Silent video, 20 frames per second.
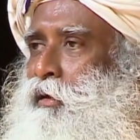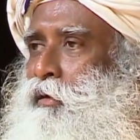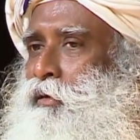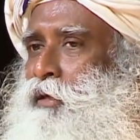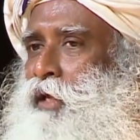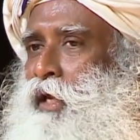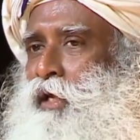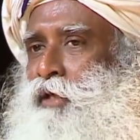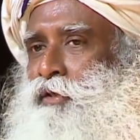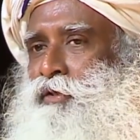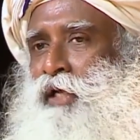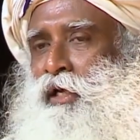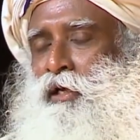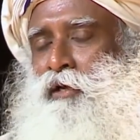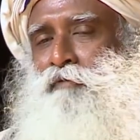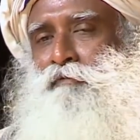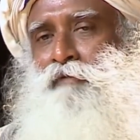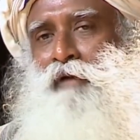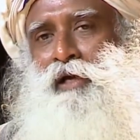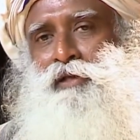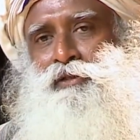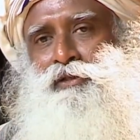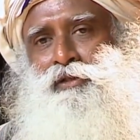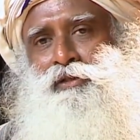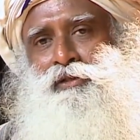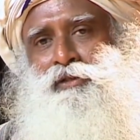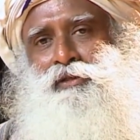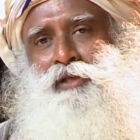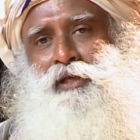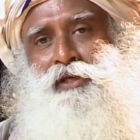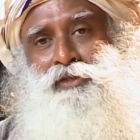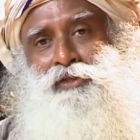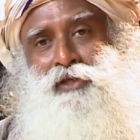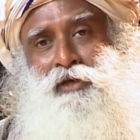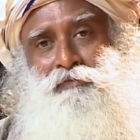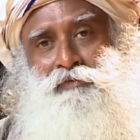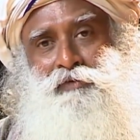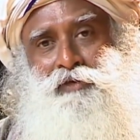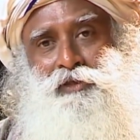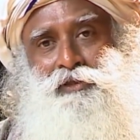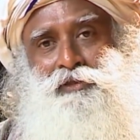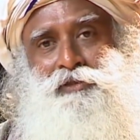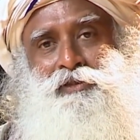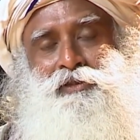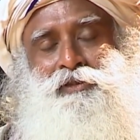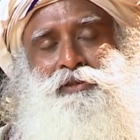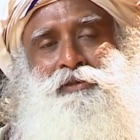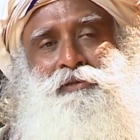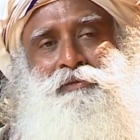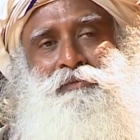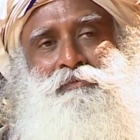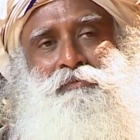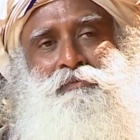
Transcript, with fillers: their sacrifices, their sufferings.